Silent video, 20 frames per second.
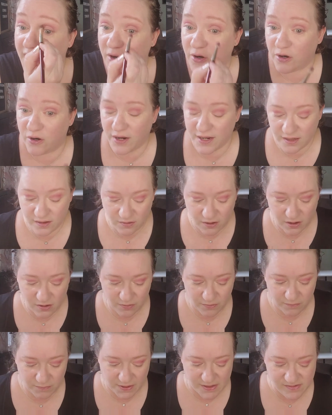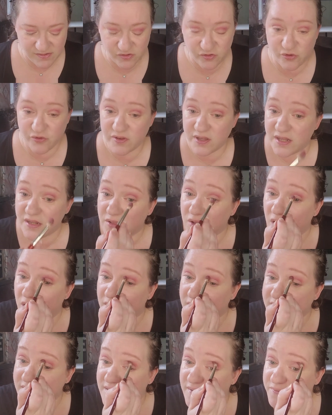Her in, her, my sister's
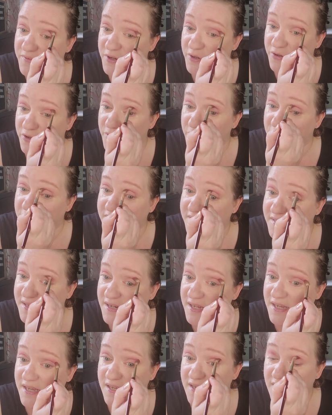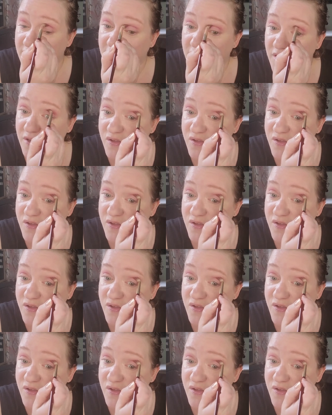in-laws live near New York City.